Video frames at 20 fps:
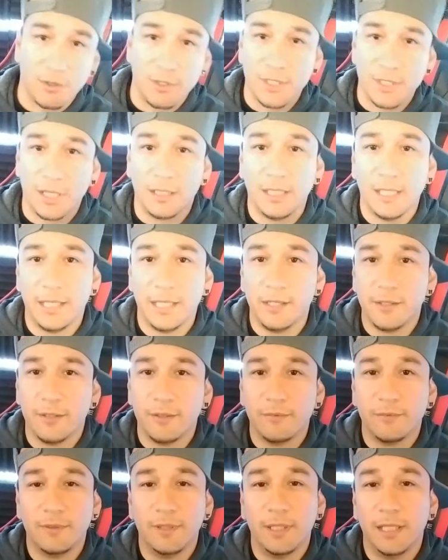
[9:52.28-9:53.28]
y'all
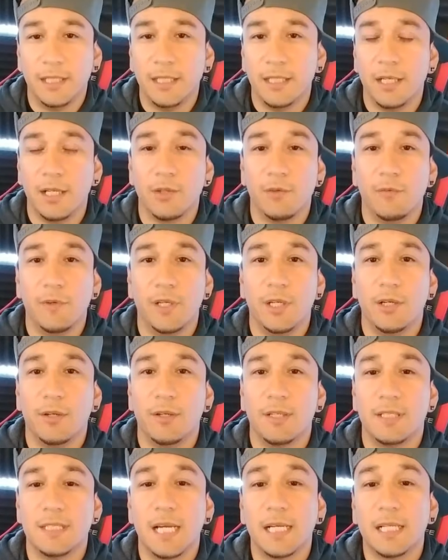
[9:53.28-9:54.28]
later in another video
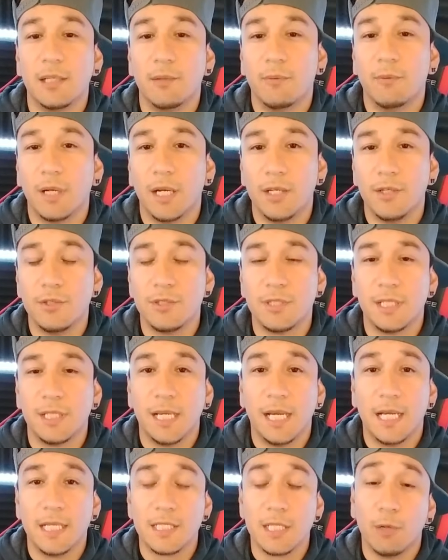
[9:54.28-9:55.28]
exactly what I use to
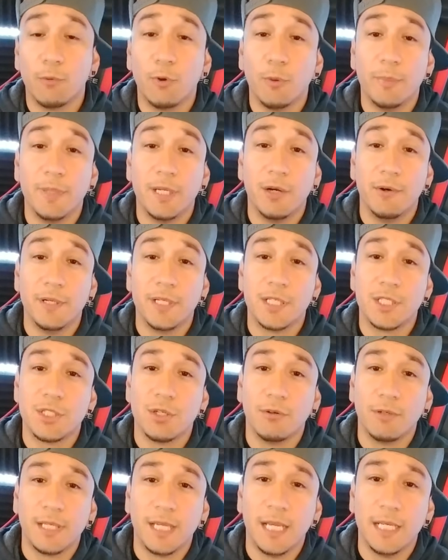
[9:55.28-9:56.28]
catch. I will be going to
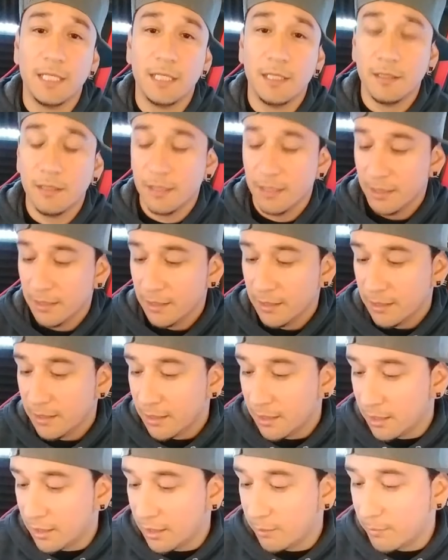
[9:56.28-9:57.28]
Choke Canyon.
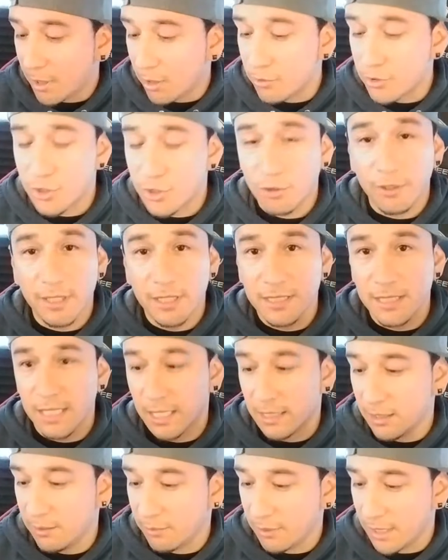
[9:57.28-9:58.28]
I'll show you
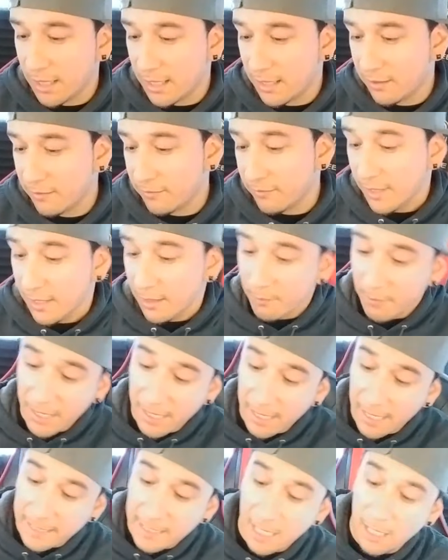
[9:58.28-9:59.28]
exactly what I have.
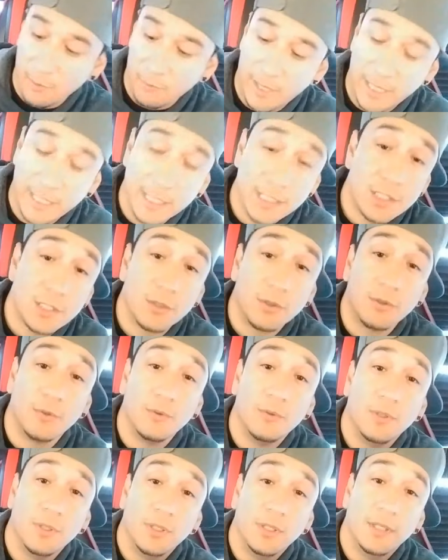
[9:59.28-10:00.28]
Man, I can't wait
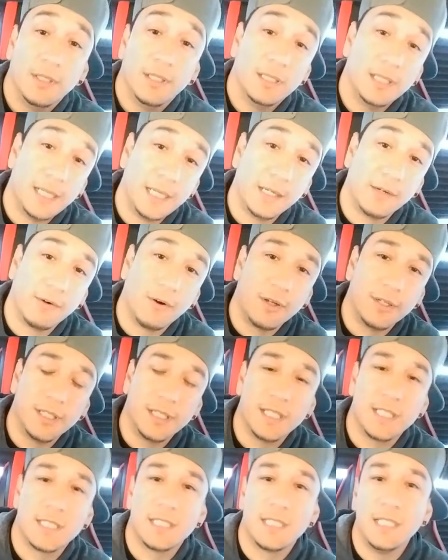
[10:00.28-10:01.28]
till later on
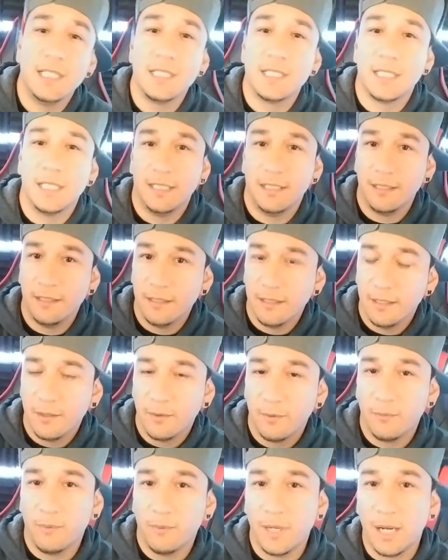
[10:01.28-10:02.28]
in the season
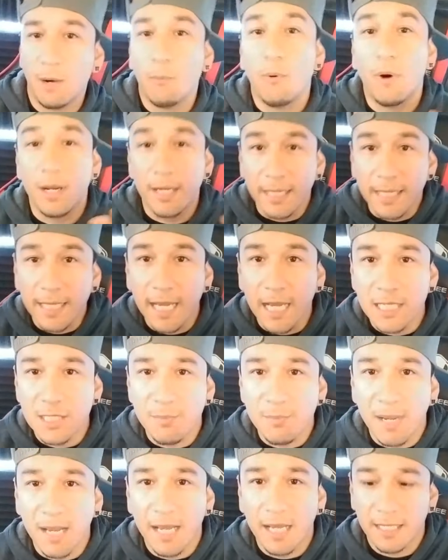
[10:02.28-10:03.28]
when I want to
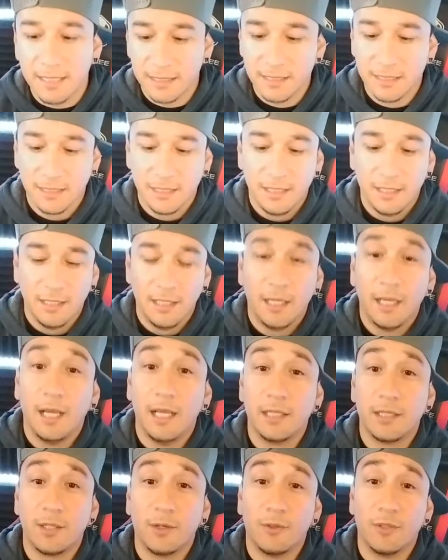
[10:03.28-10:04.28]
catch bass
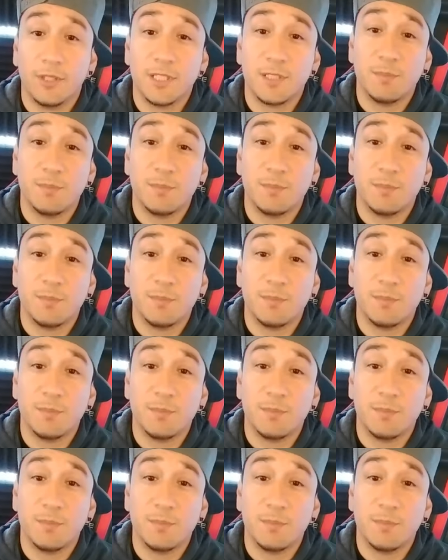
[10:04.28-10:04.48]
and throw this